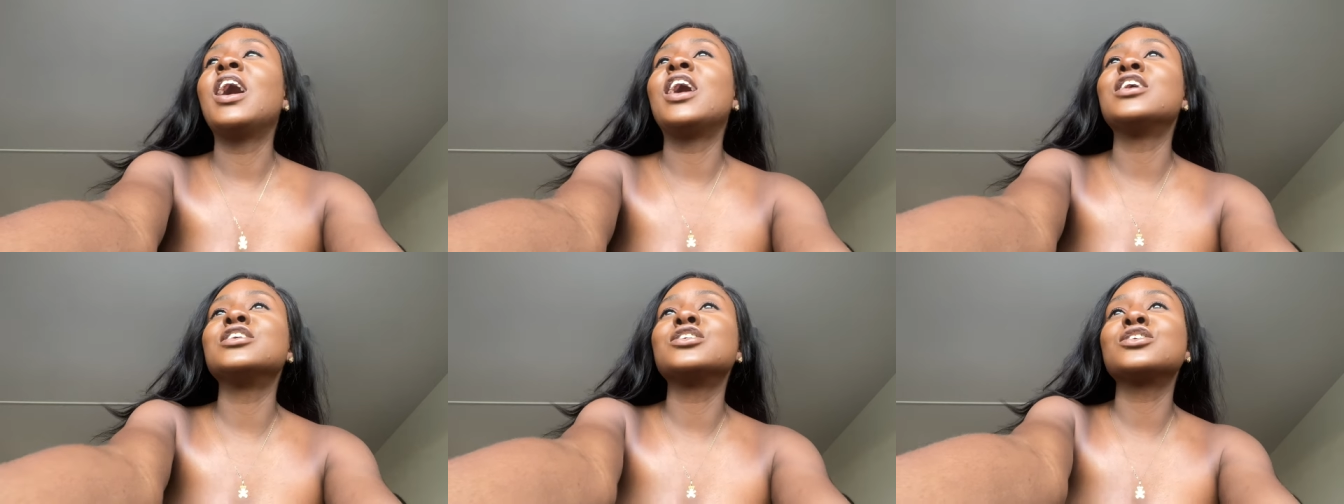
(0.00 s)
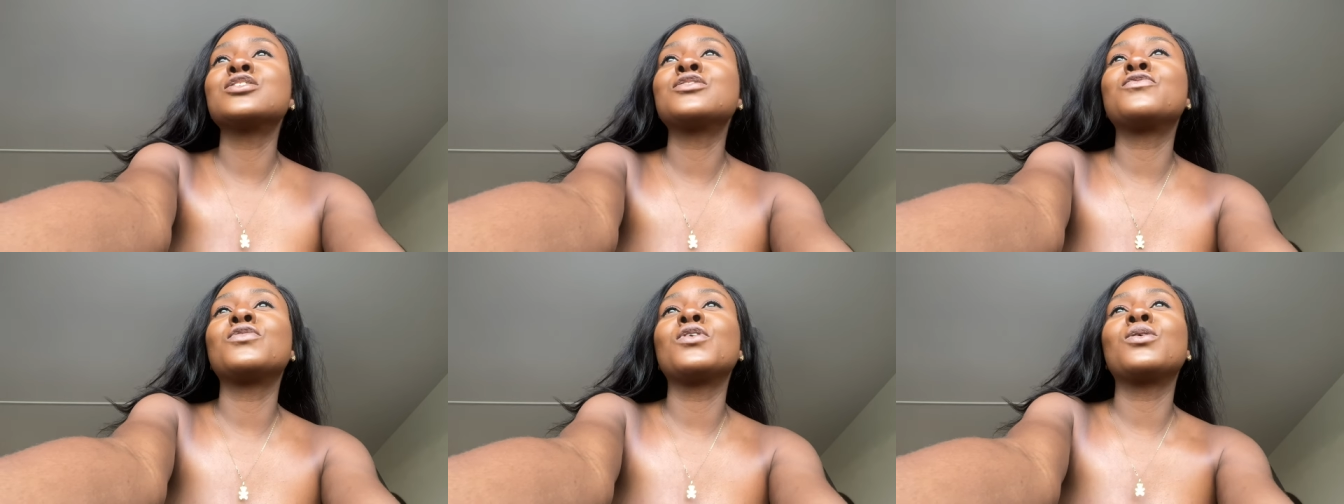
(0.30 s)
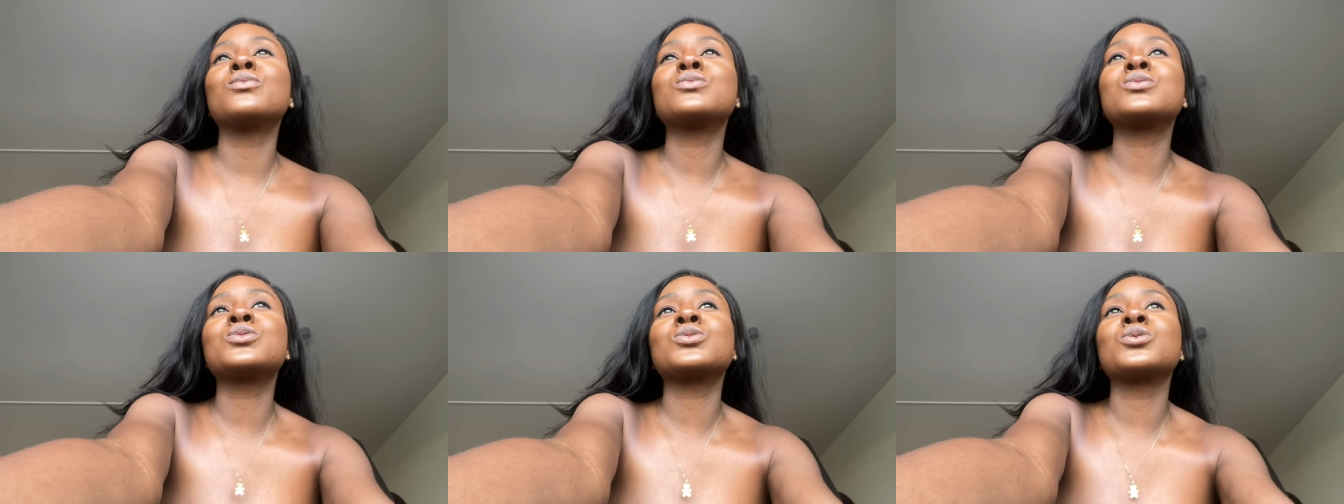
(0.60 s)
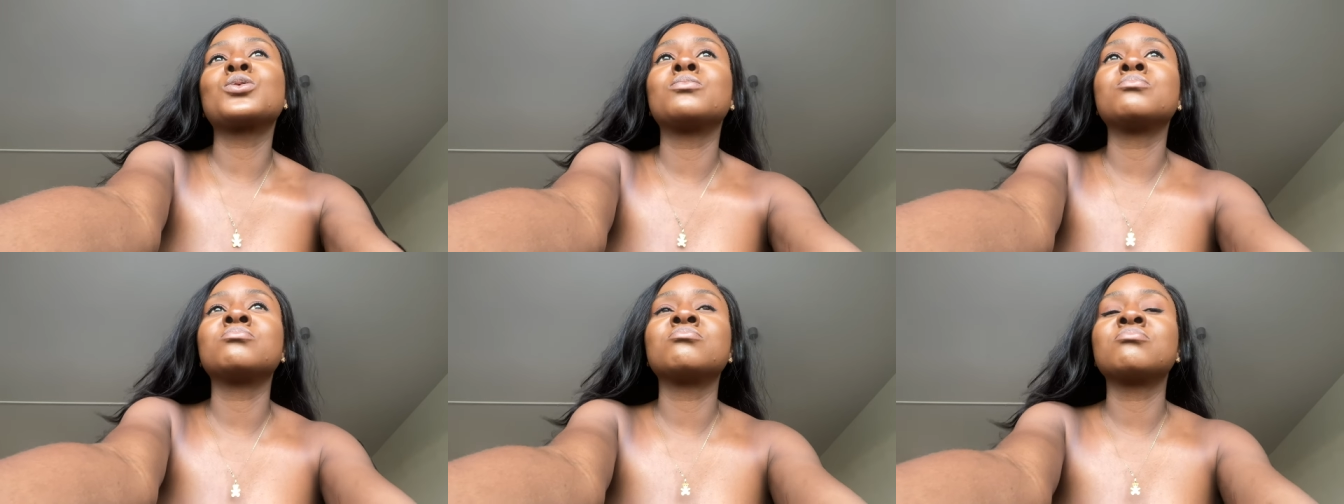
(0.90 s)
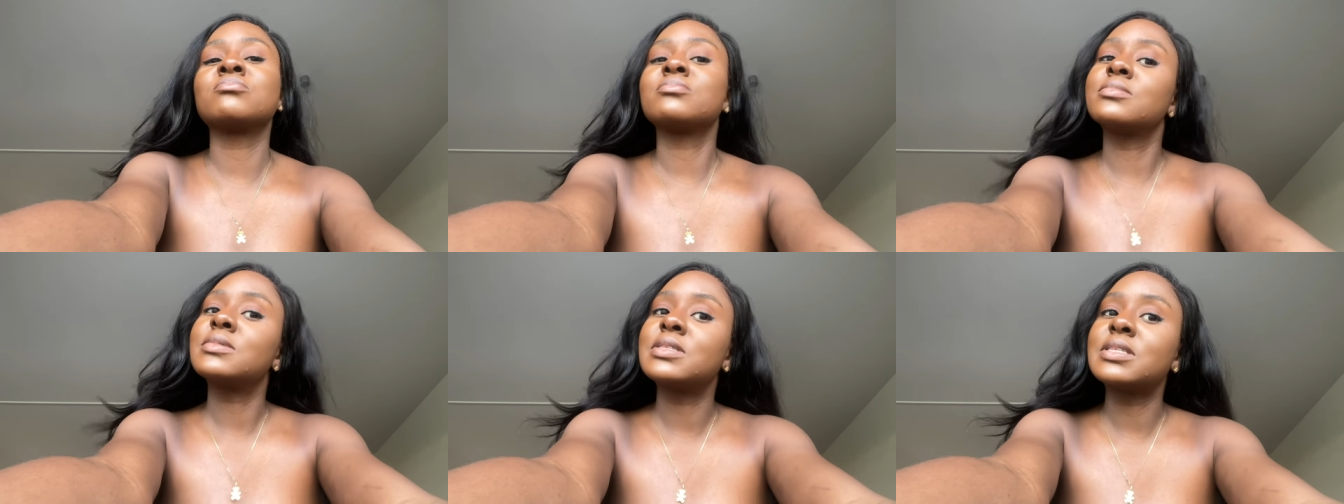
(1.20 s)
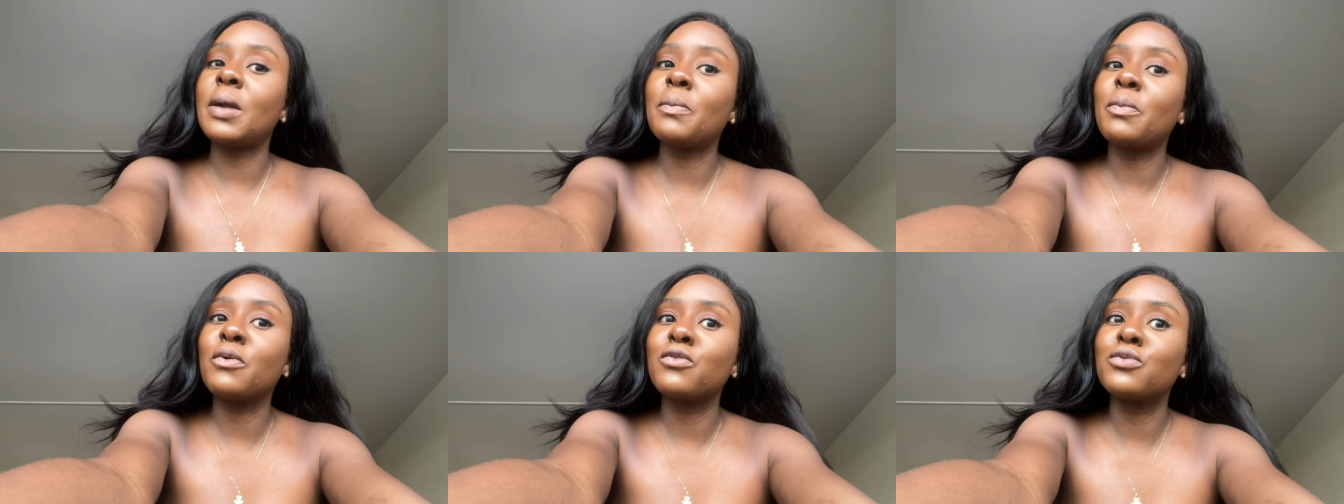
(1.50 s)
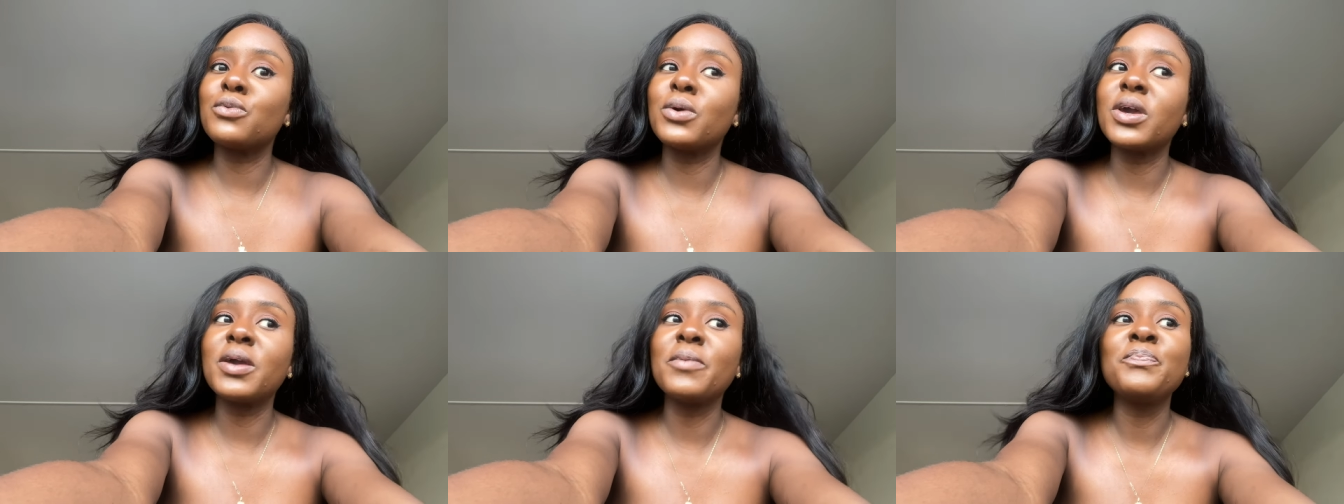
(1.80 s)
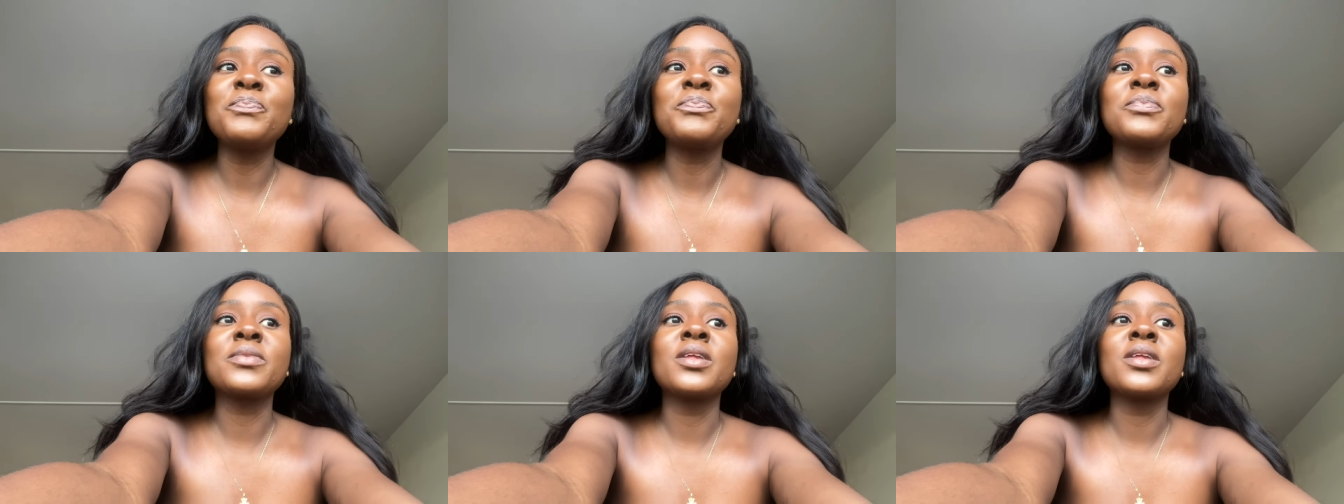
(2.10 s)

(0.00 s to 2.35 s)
I just felt some type of way.